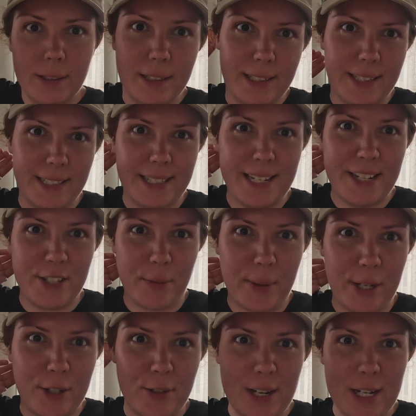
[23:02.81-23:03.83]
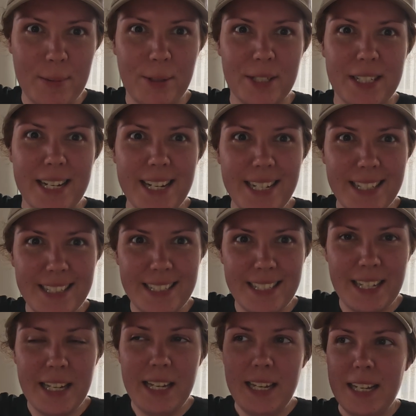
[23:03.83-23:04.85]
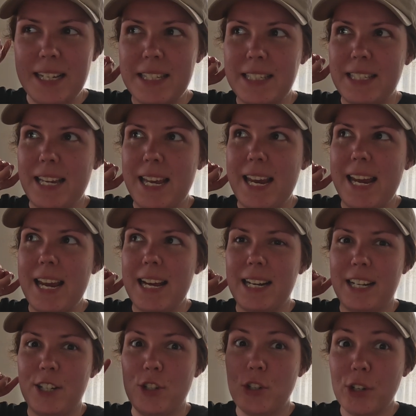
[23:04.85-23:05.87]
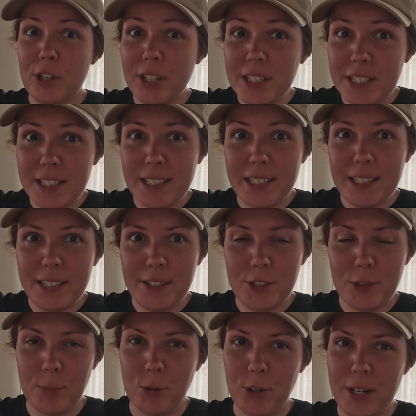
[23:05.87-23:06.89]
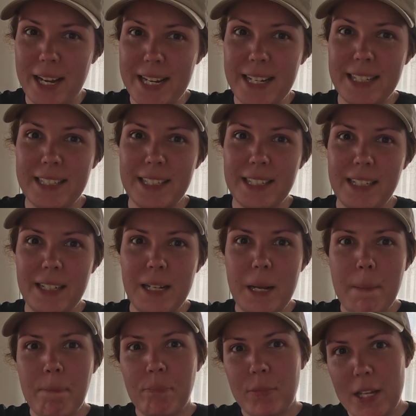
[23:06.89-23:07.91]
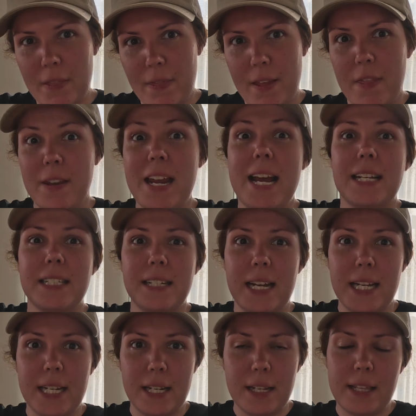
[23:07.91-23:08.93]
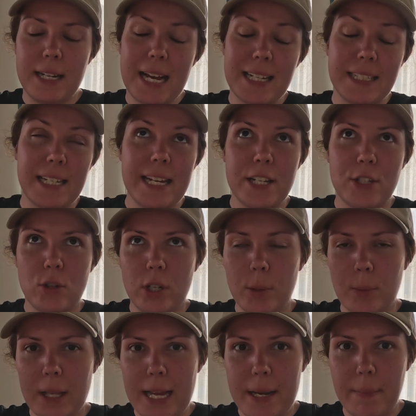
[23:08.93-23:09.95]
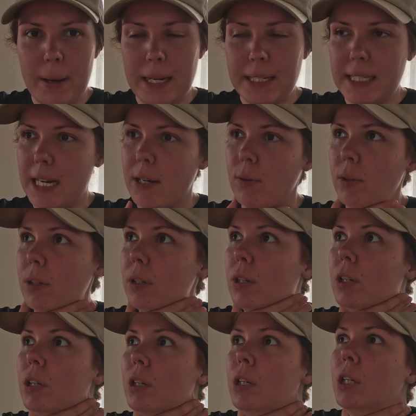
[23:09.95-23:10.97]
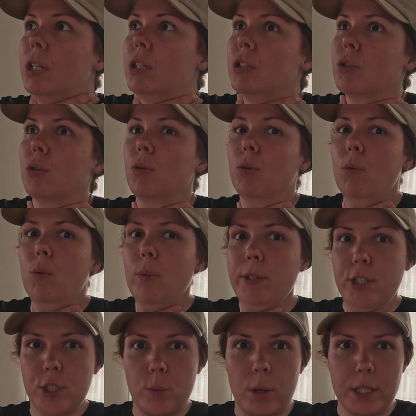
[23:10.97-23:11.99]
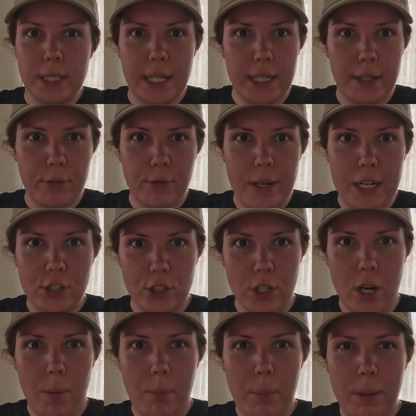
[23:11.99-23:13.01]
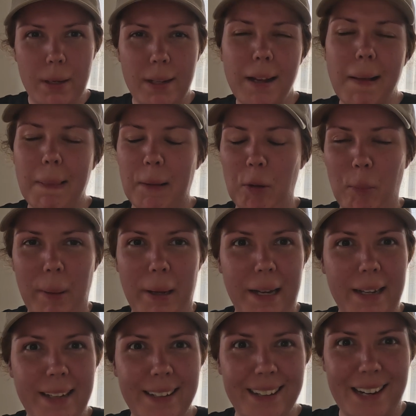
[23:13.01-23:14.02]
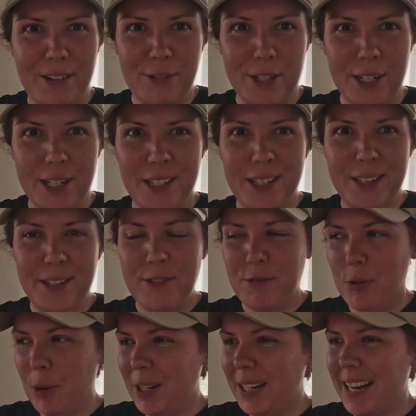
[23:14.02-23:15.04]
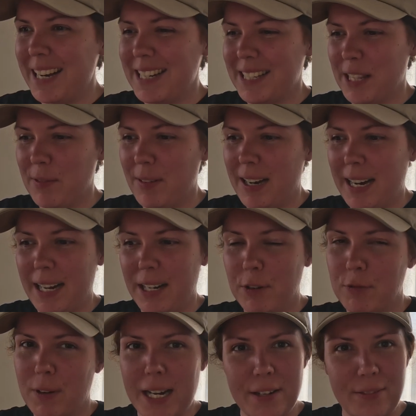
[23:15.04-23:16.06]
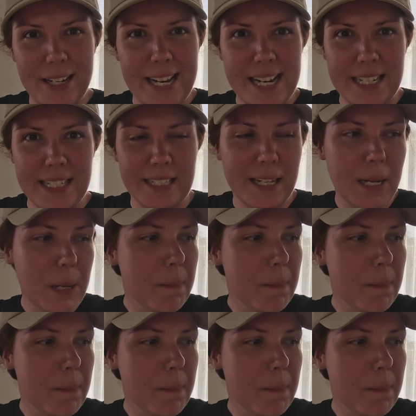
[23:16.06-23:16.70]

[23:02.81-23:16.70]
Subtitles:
to see some incredible sights, stay in a yurt tomorrow night, and then the next day, we'll head back down. So we just wanted to kind of freshen up a little bit after 4 nights in the van, 5 days.